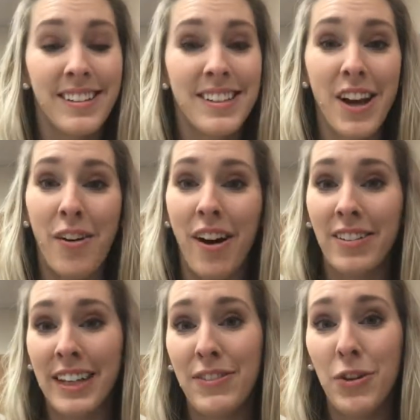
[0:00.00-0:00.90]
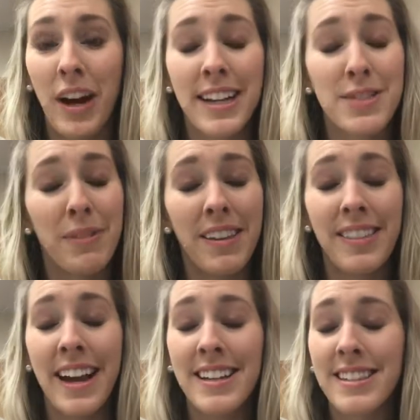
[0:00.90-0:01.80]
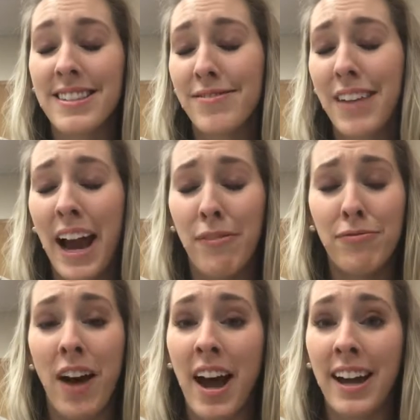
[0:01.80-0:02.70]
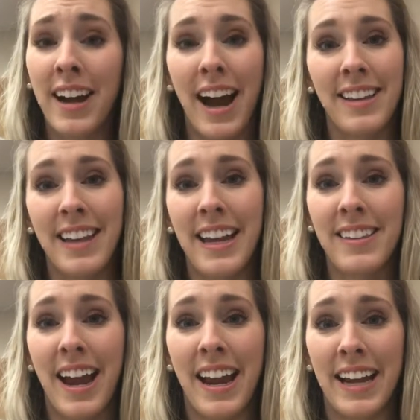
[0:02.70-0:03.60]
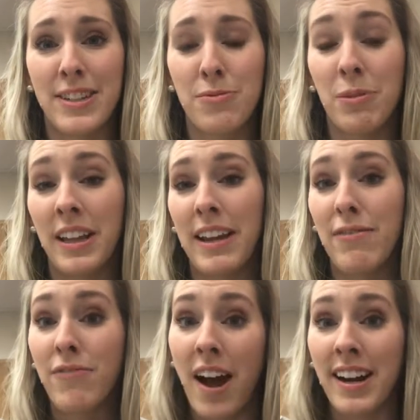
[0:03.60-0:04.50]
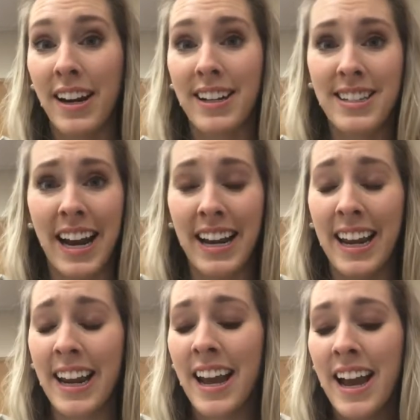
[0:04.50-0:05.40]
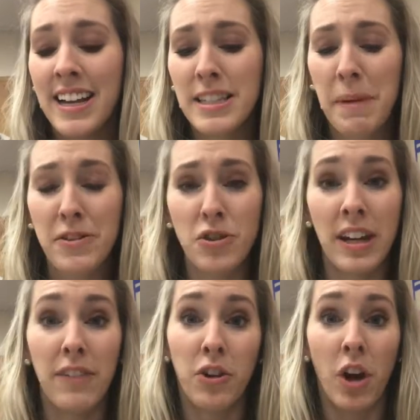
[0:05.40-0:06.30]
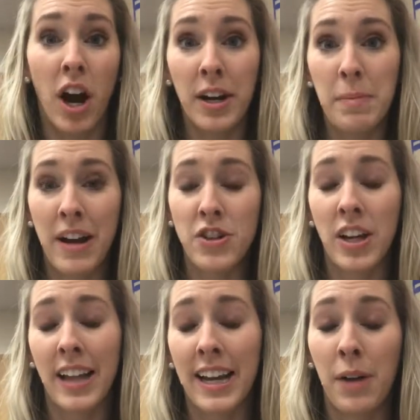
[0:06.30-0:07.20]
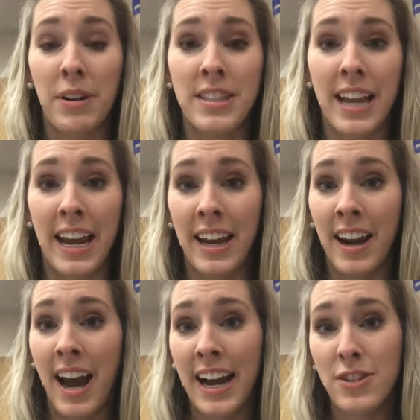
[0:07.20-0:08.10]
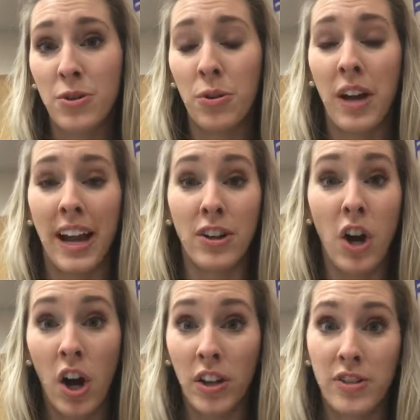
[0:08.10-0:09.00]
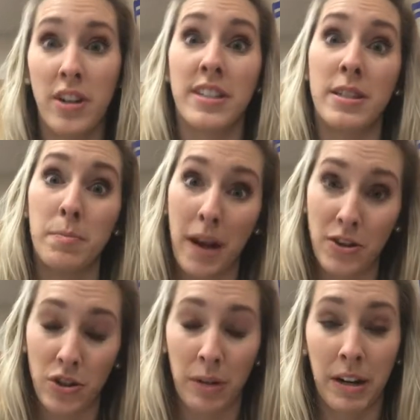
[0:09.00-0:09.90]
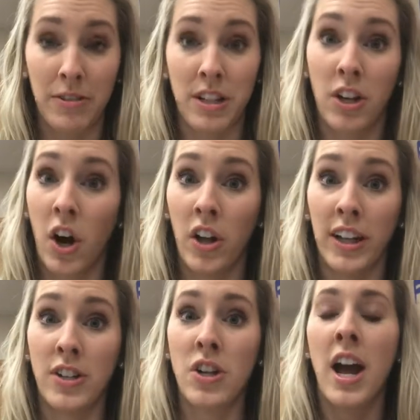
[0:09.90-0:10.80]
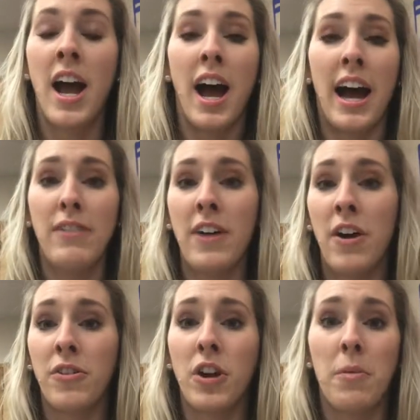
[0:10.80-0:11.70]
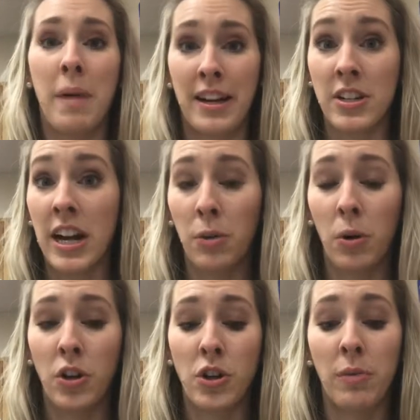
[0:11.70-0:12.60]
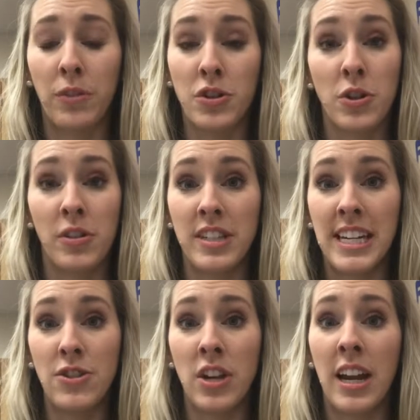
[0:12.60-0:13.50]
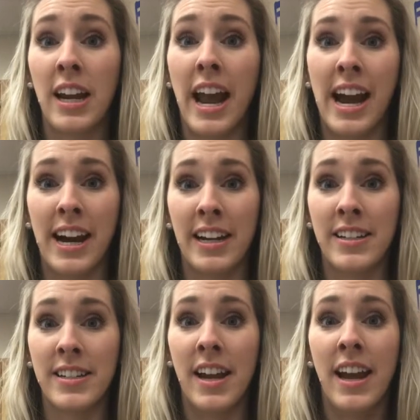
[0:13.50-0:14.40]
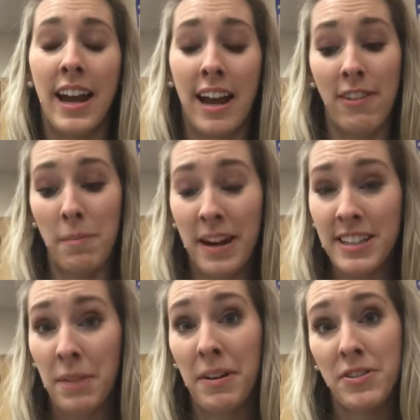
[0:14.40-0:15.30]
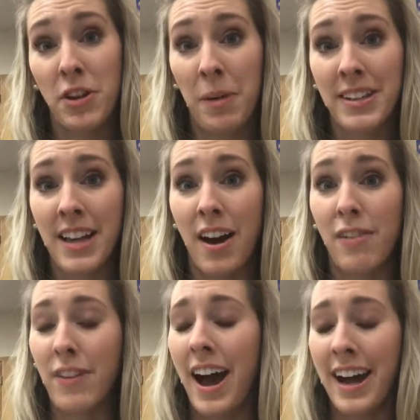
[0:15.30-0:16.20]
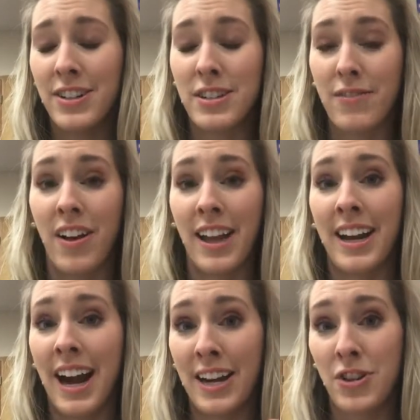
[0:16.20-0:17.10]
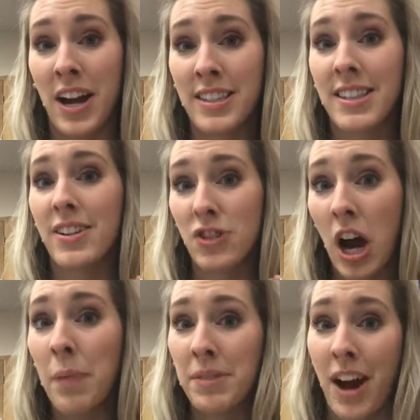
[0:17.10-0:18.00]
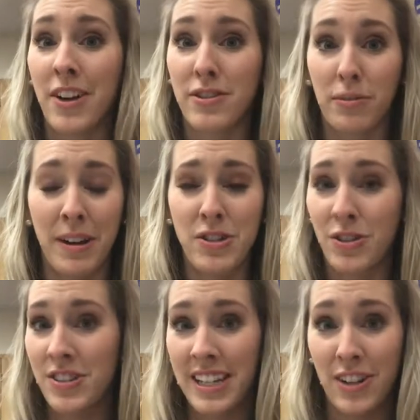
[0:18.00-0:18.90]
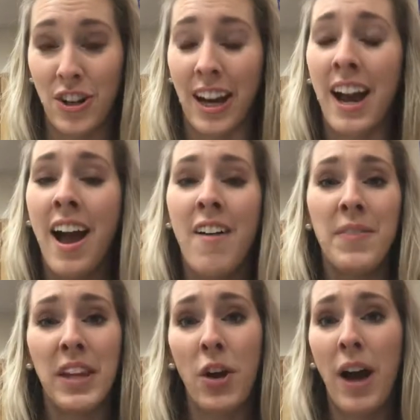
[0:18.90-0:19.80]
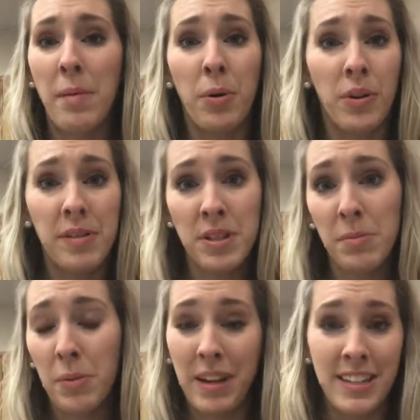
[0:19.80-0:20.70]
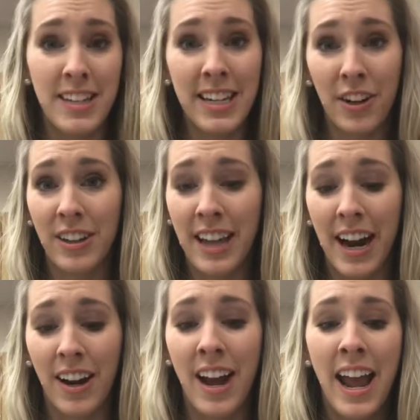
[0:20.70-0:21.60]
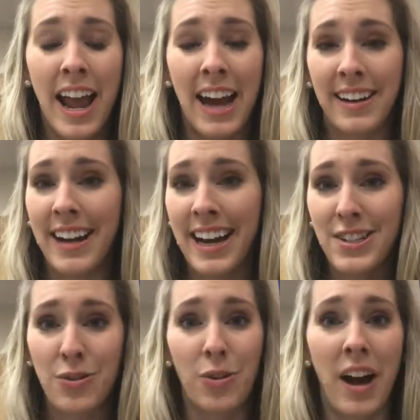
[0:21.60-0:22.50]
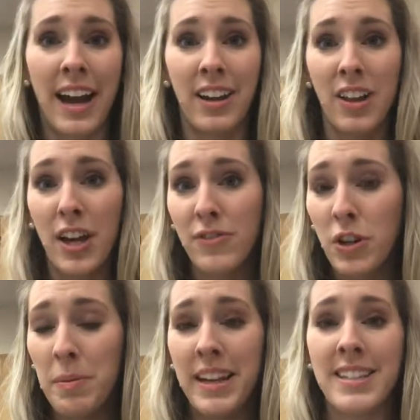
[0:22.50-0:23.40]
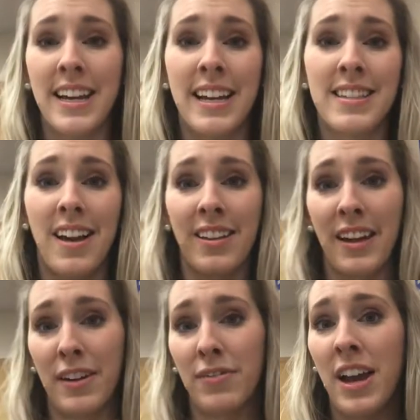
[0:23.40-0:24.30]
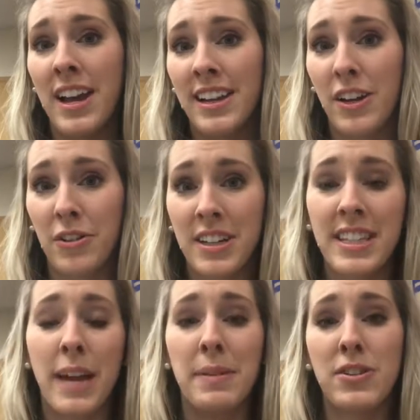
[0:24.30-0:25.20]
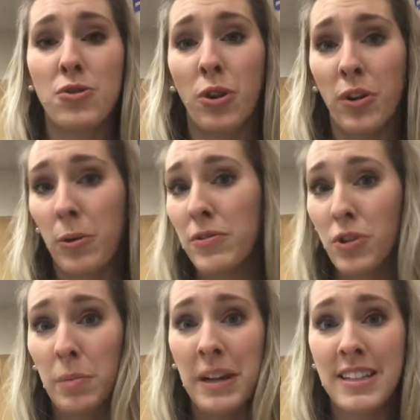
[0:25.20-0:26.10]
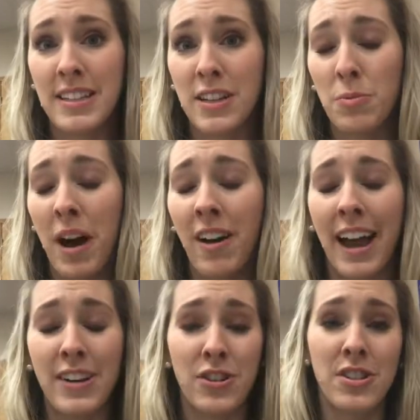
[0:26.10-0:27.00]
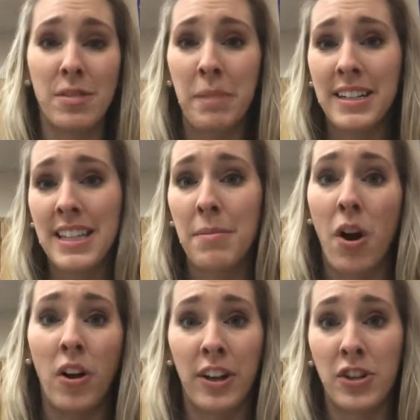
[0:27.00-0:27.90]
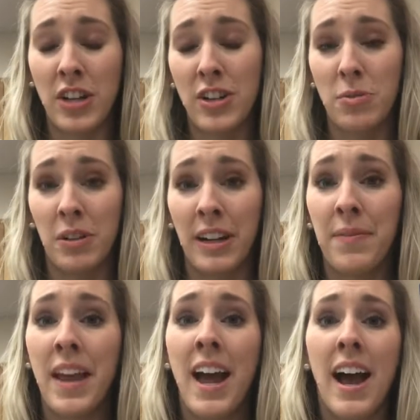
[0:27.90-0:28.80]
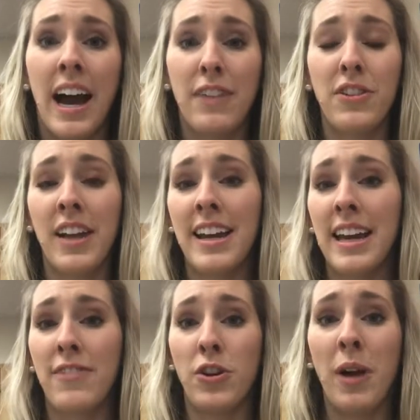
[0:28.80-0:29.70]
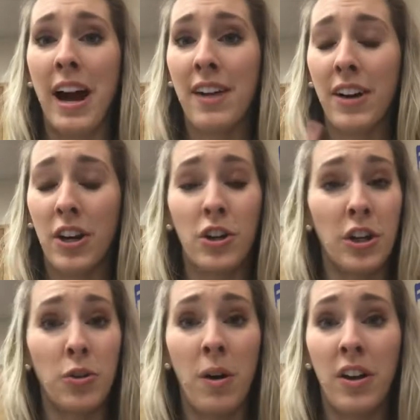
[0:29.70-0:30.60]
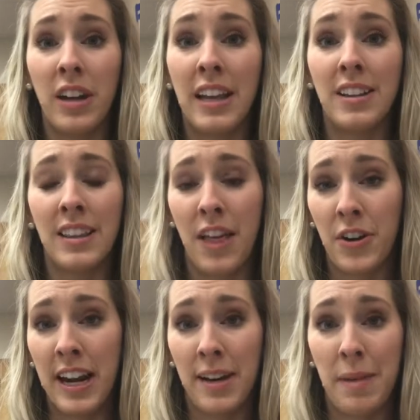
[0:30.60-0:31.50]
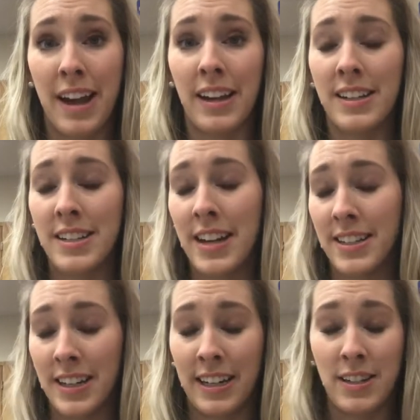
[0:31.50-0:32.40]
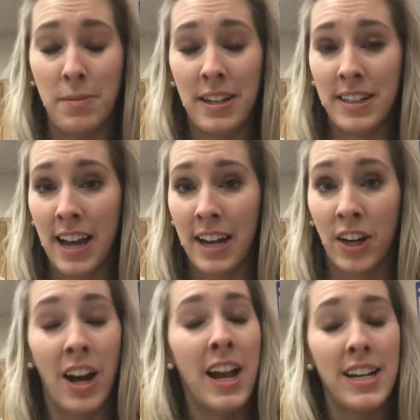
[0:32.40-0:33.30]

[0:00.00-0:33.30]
So I'll leave you guys with this. Have fun. I think that it's really fun and exciting, especially if you're on a budget like I was in high school and college, especially when I was in college. I found my entire wardrobe for student teaching and if I may say so myself, I just felt like I dressed top notch for my student teaching. You know, I pulled in some new pieces here and there, and in high school I had a lot of new pieces, a lot of, you know, consignment store, thrift store pieces as well, and just mix them all interchangeably. I feel like if you have a good quality leather handbag, doesn't need to be designer,